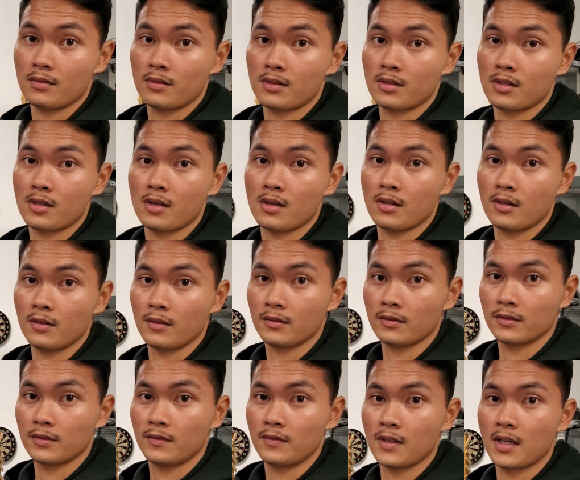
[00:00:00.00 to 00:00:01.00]
So
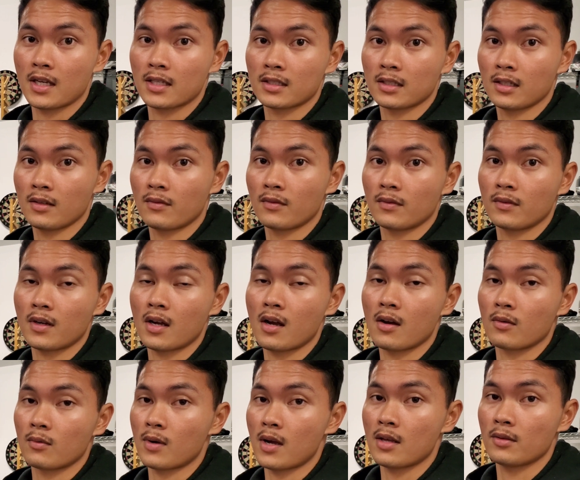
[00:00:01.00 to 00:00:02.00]
if you guys live
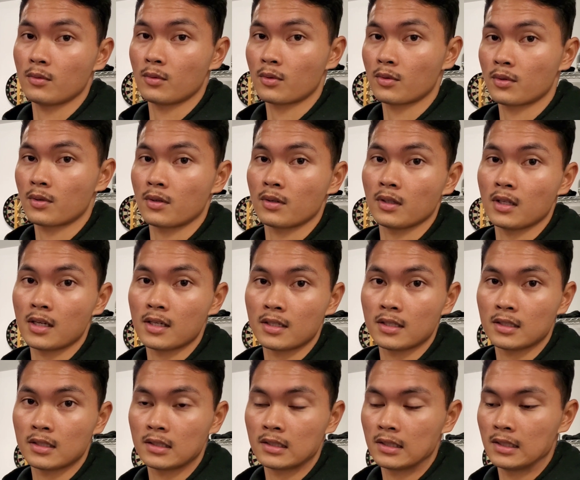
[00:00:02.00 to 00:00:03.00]
around North
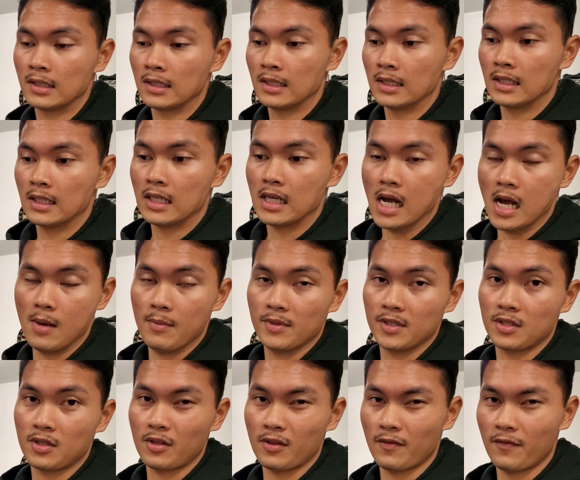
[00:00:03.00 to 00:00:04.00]
Carolina,
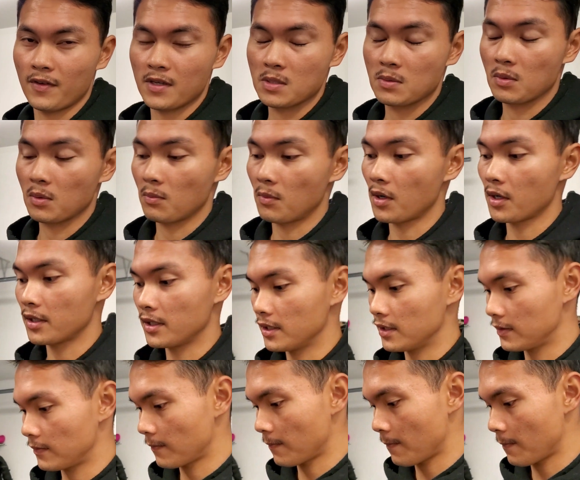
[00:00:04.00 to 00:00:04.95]
it's on the Facebook market,